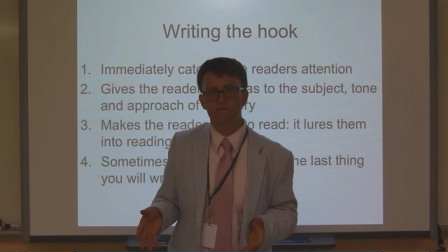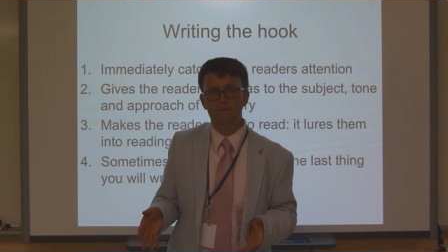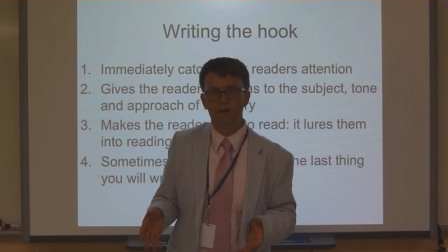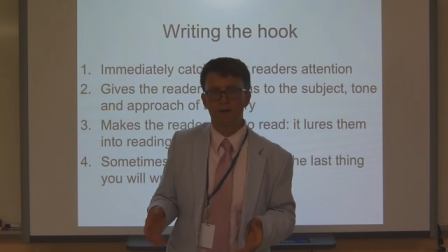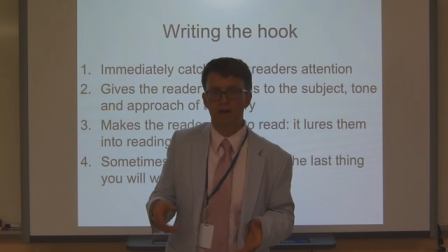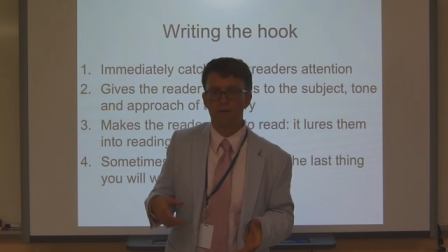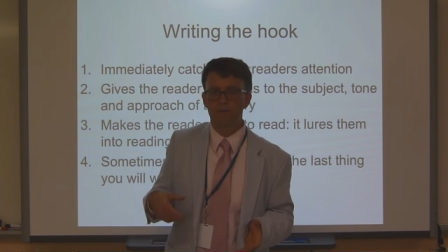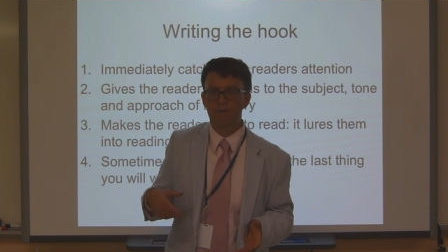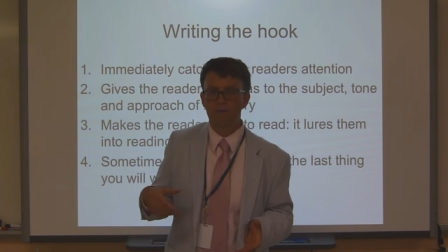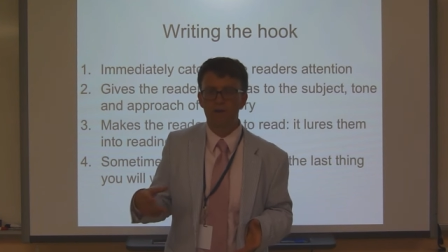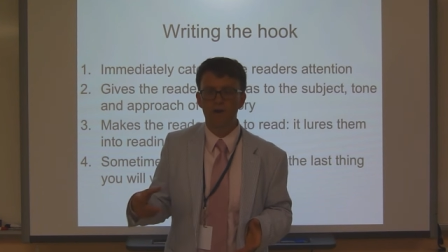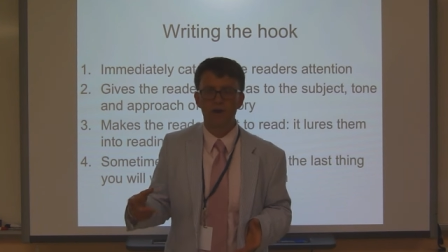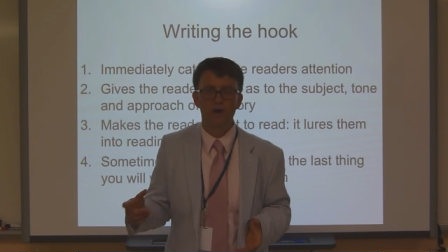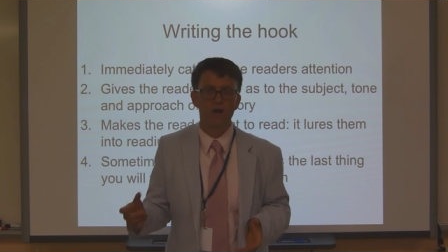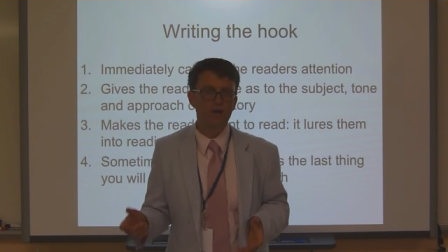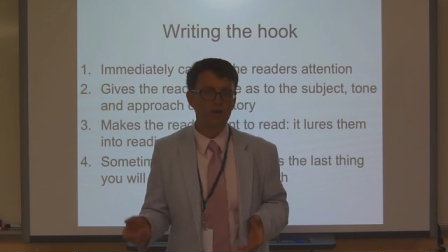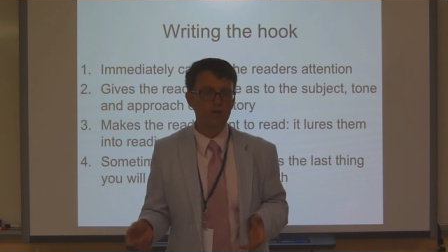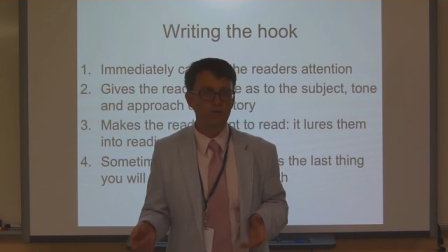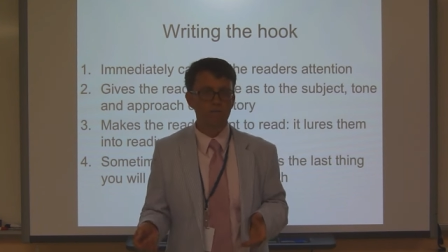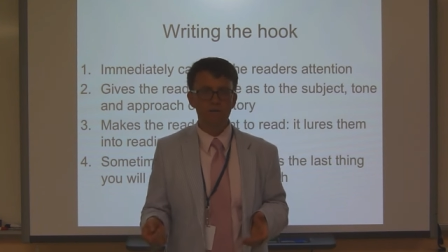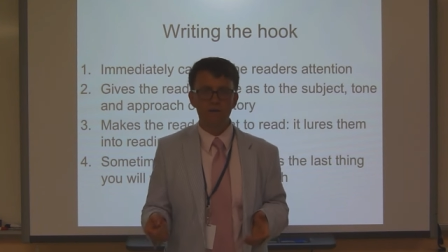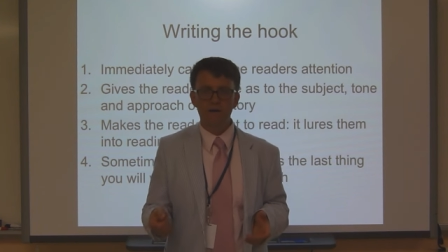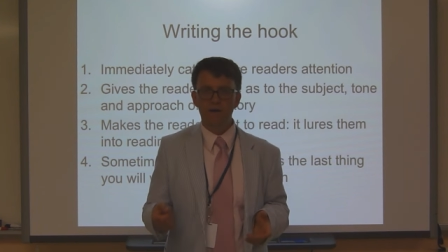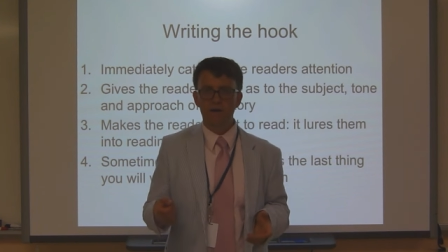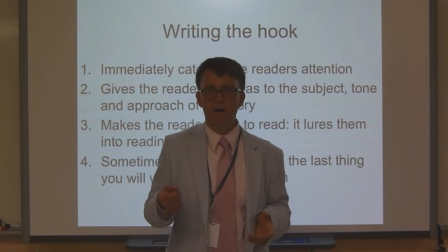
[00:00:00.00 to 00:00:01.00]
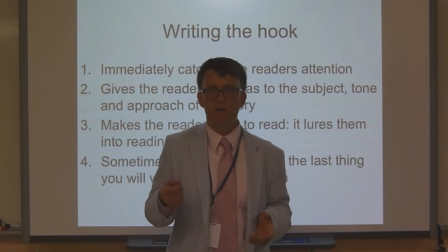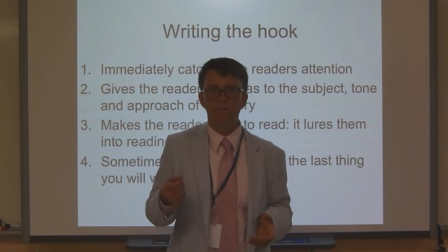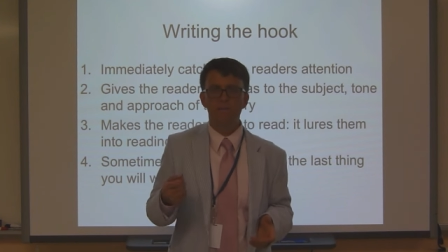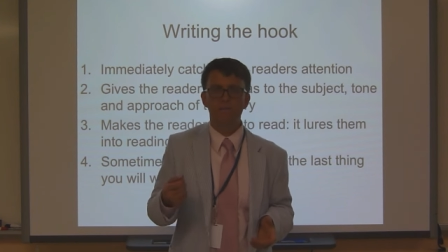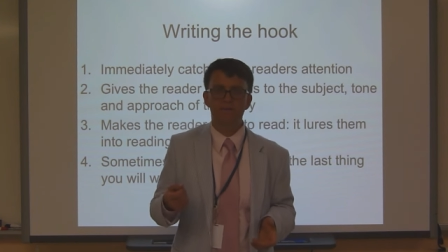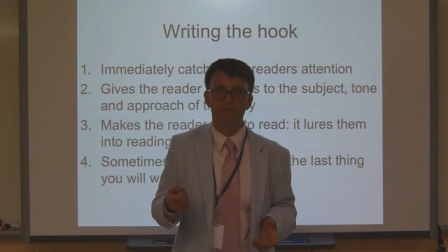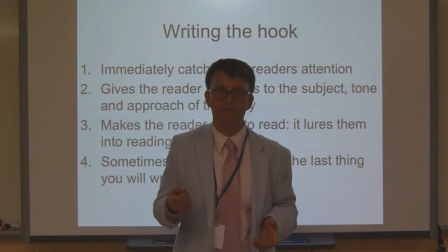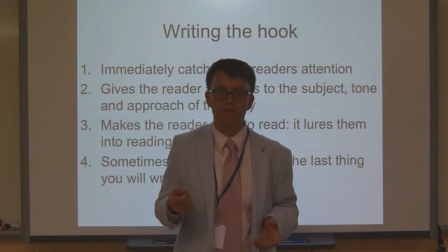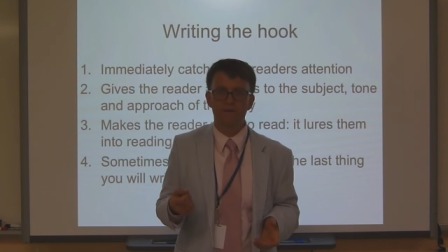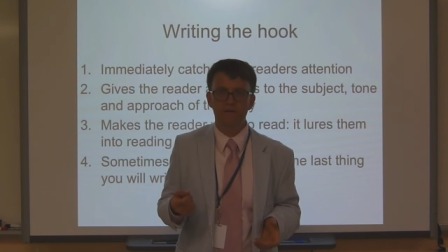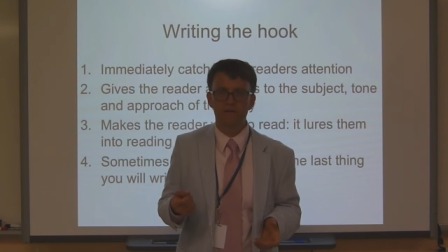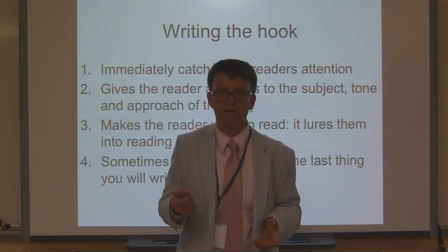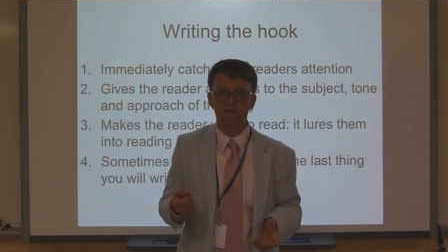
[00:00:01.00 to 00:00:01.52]
paper. You pick up the
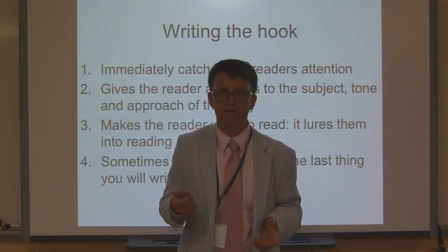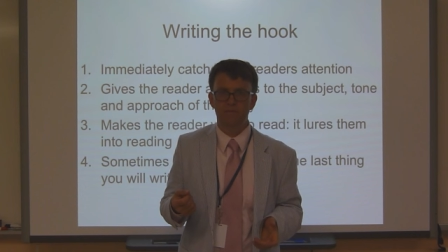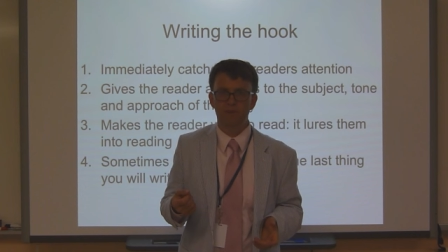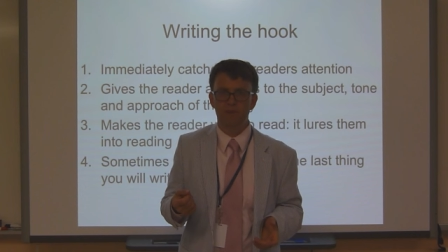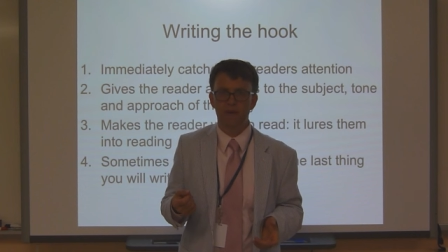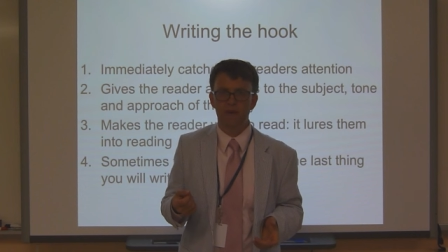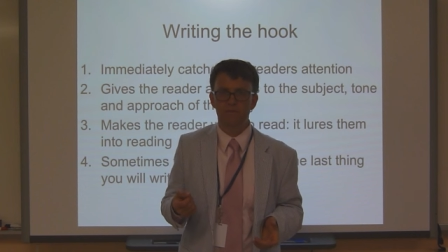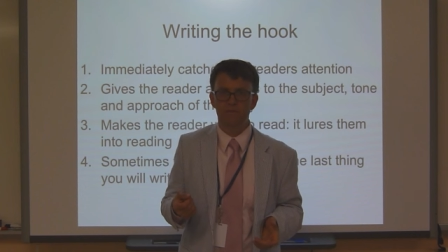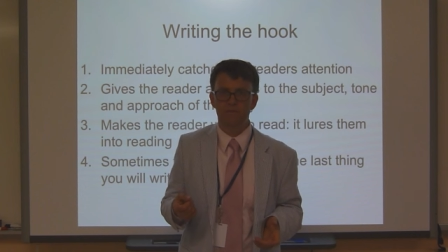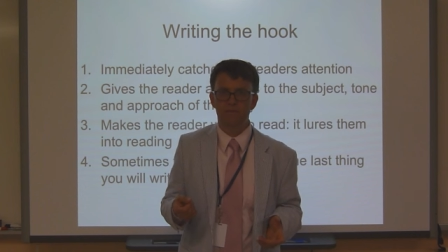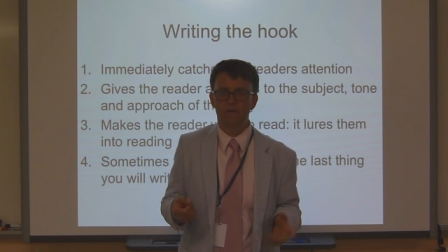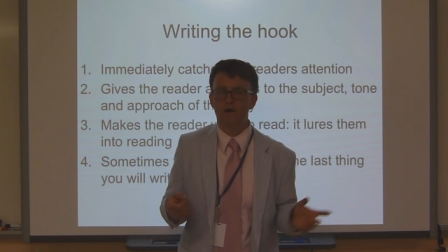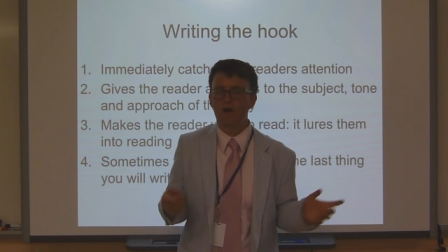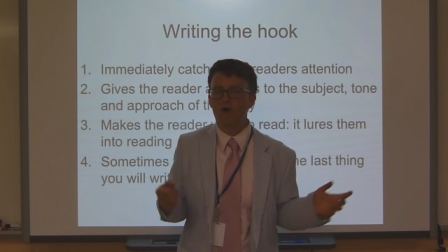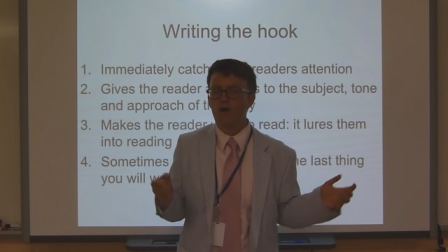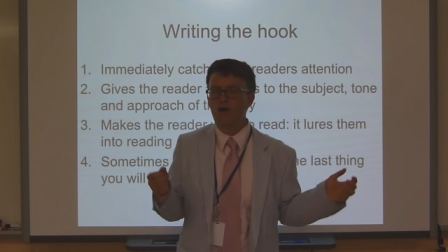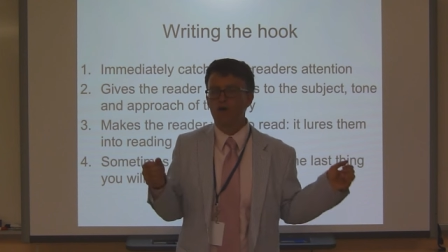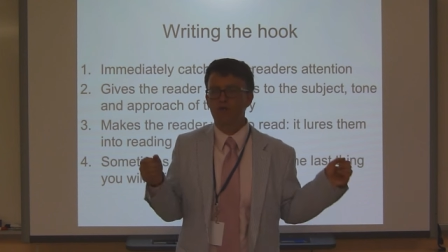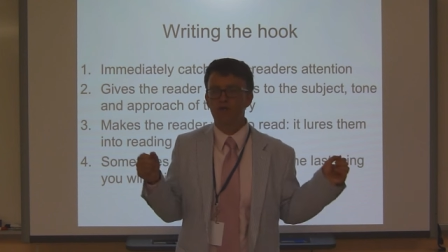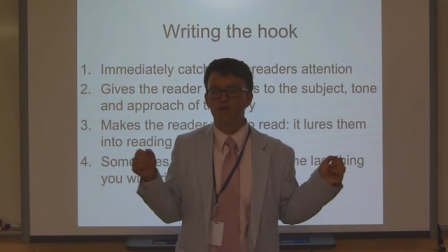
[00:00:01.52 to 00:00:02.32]
piece of paper.